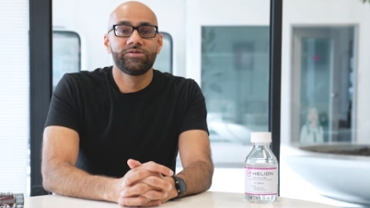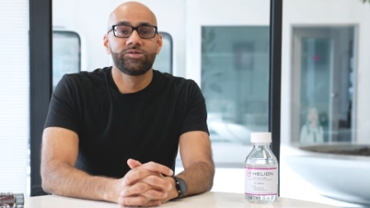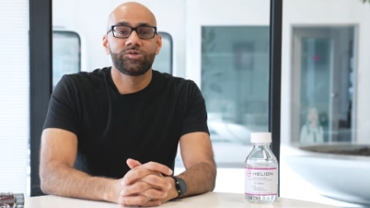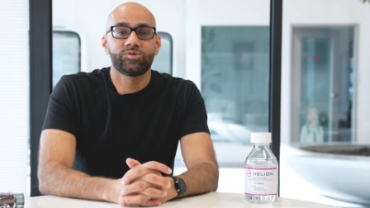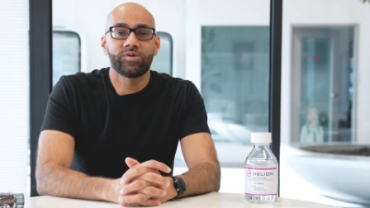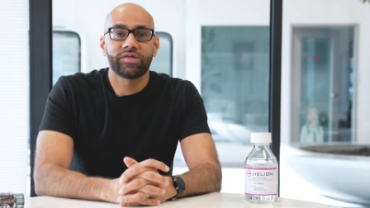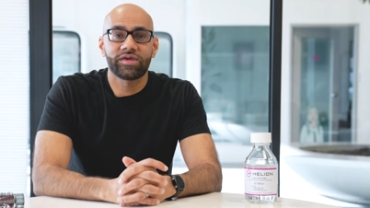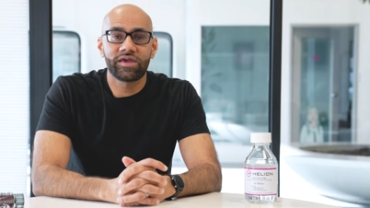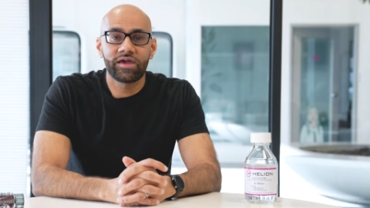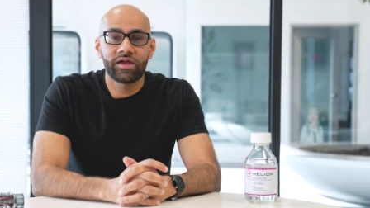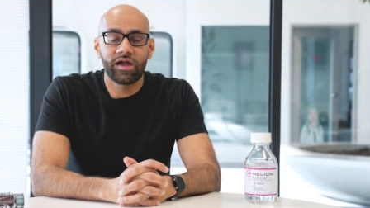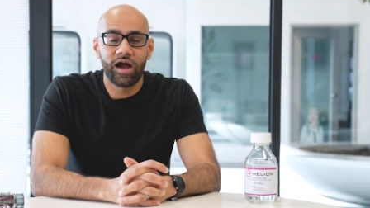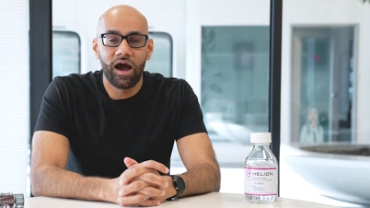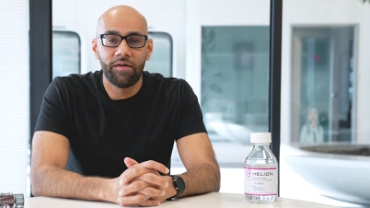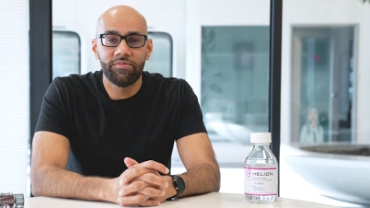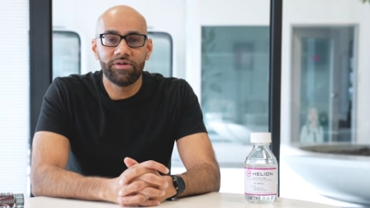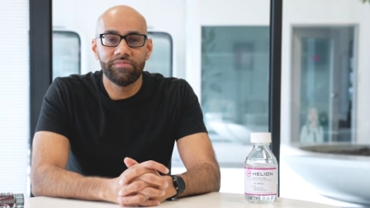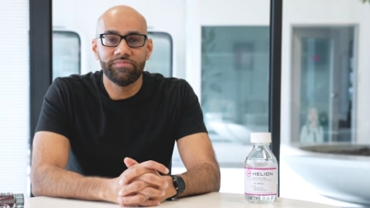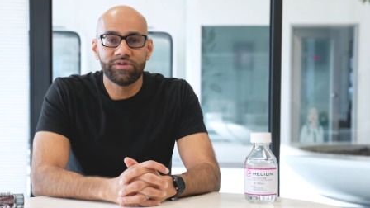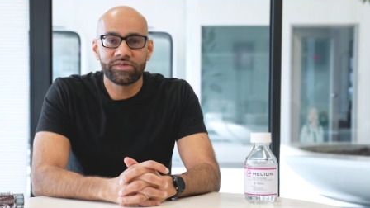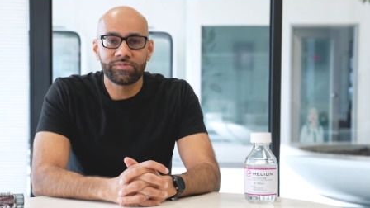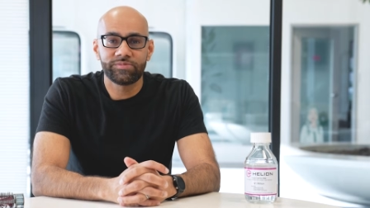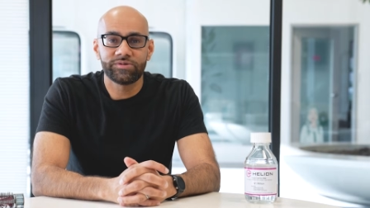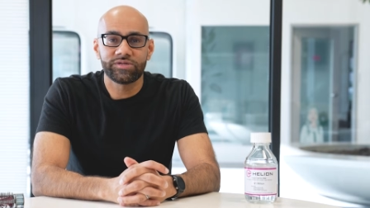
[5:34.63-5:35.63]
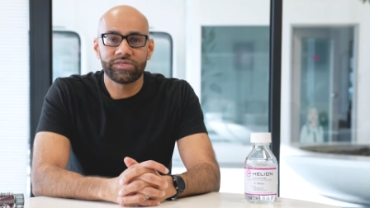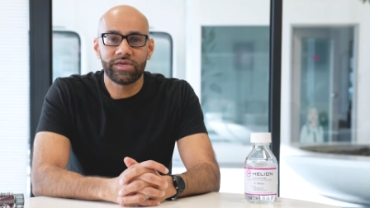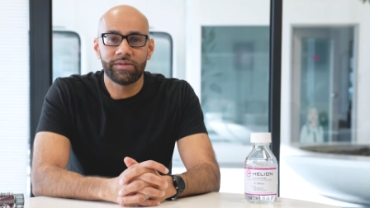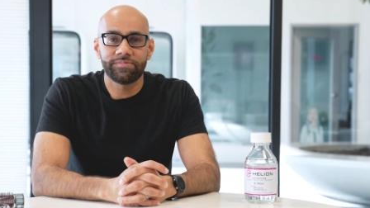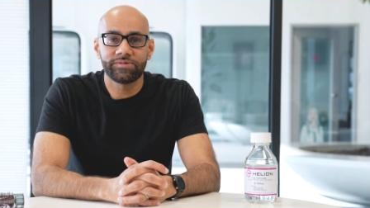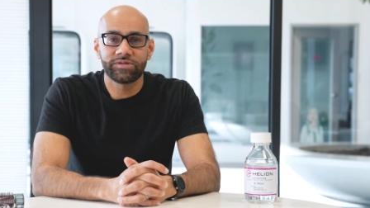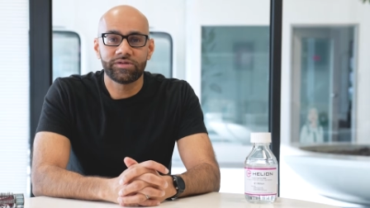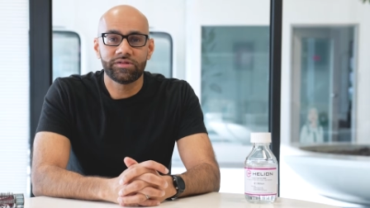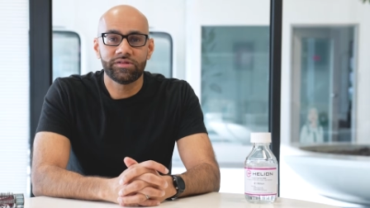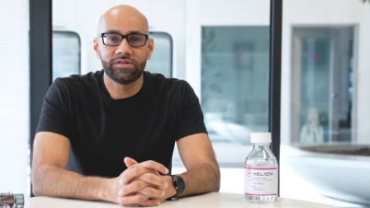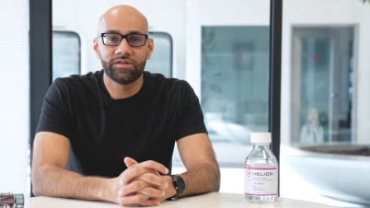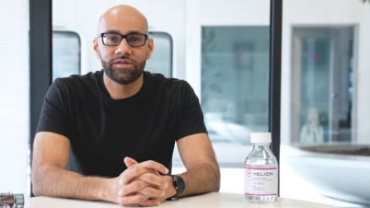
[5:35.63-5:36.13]
So I think a common
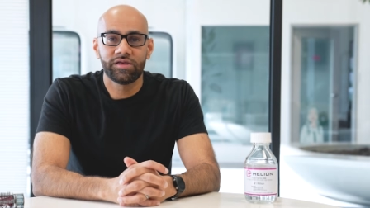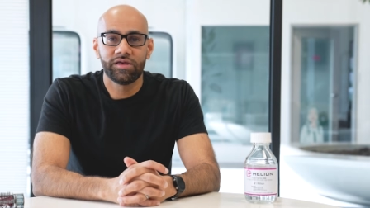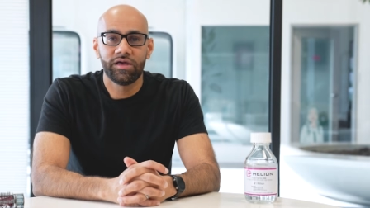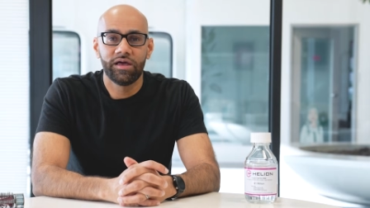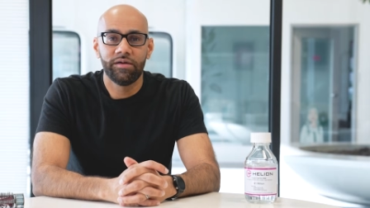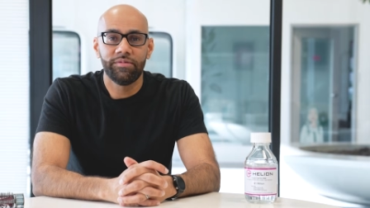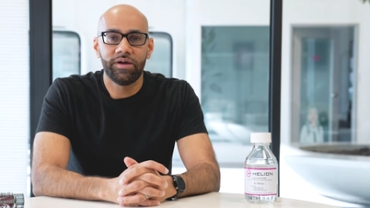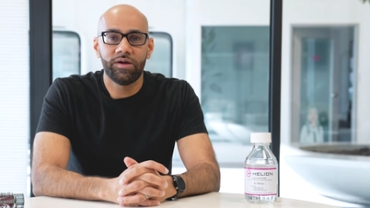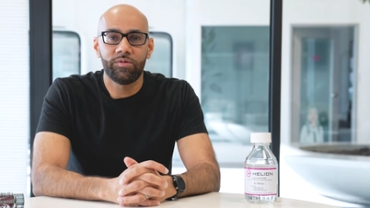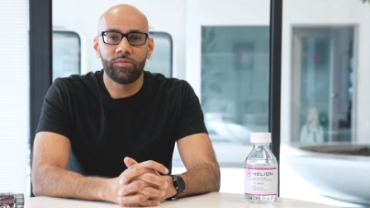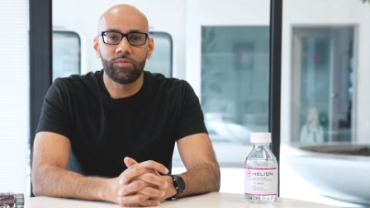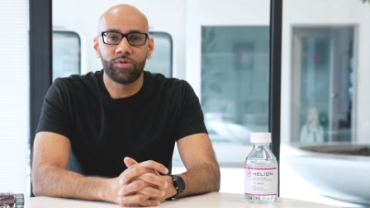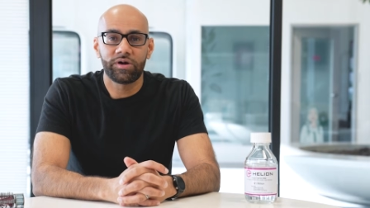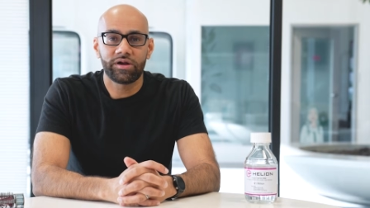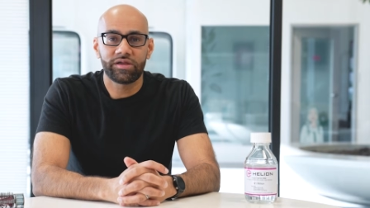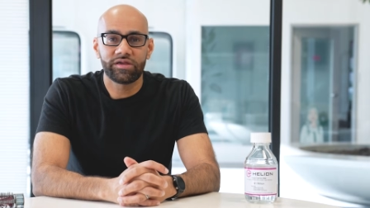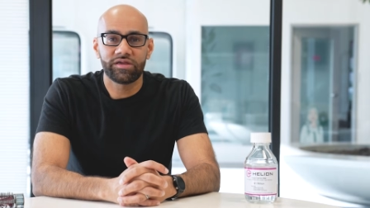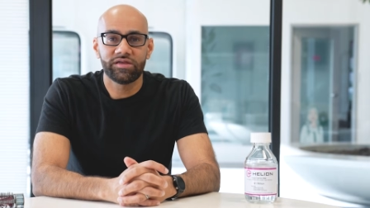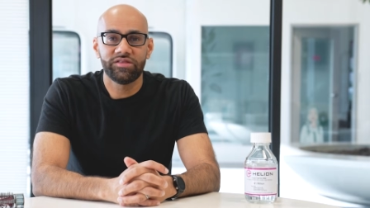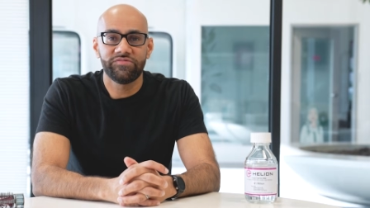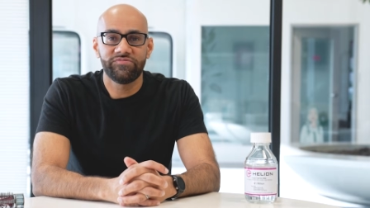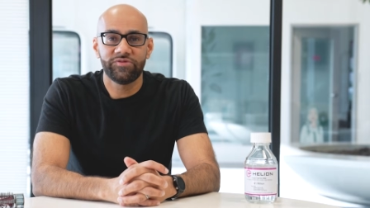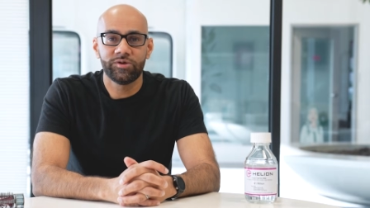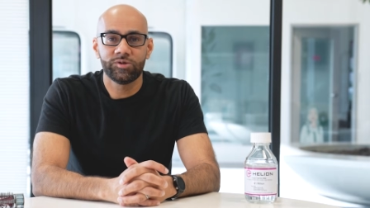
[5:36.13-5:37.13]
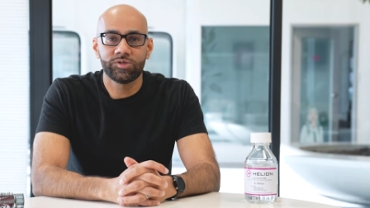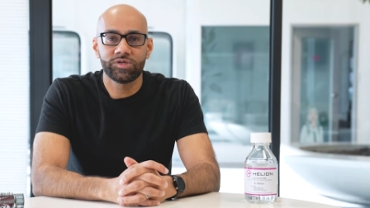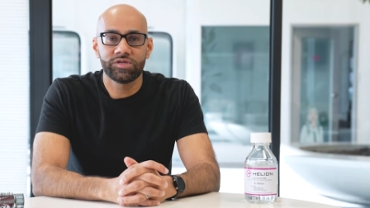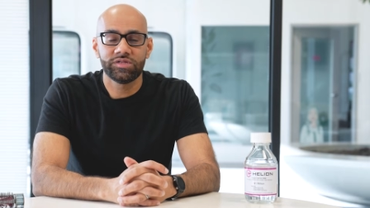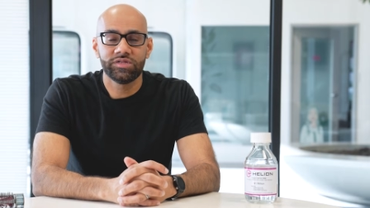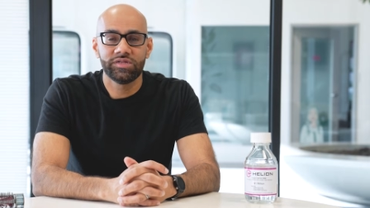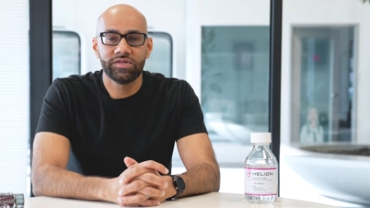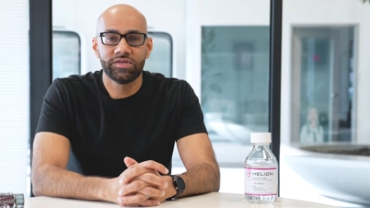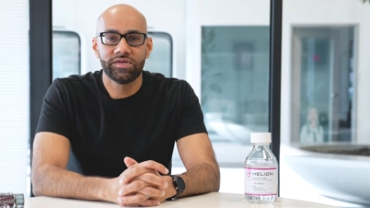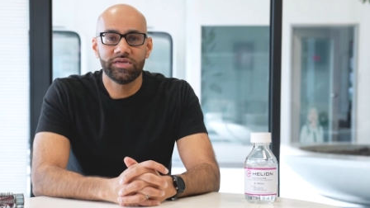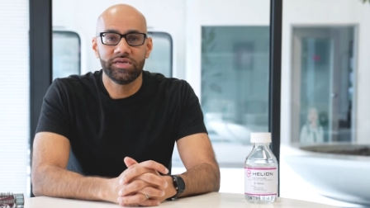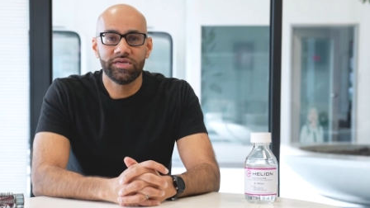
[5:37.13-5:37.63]
misperception about working in
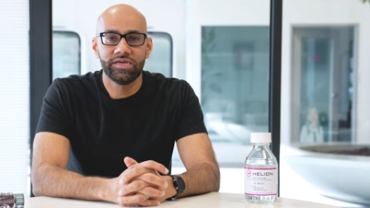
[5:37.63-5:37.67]
Fusion